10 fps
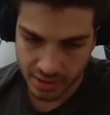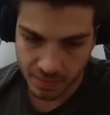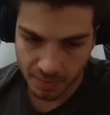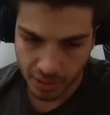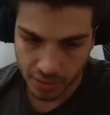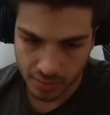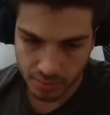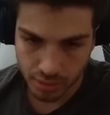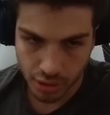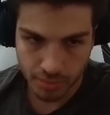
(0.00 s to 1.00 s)
Just be blue.
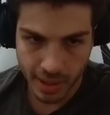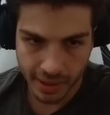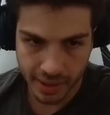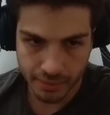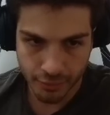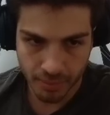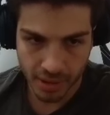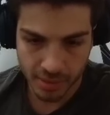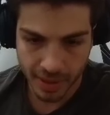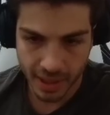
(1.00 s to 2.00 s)
Blueberry for
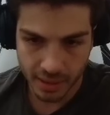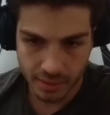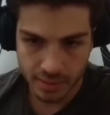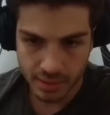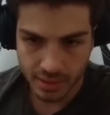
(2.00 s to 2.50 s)
Brother Bear.